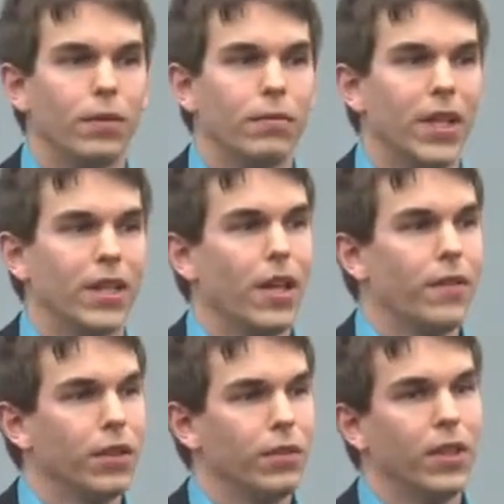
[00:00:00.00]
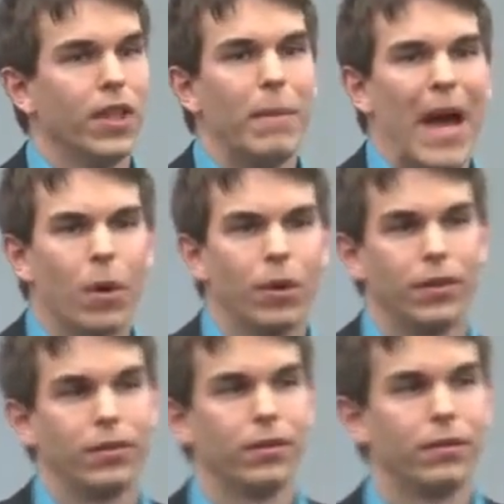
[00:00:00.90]
It has left us feeling
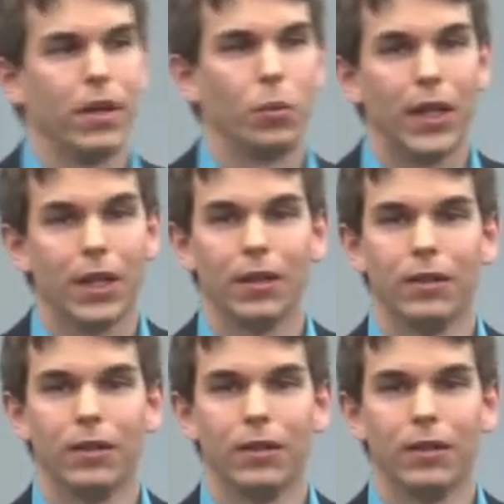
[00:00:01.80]
powerless and weak.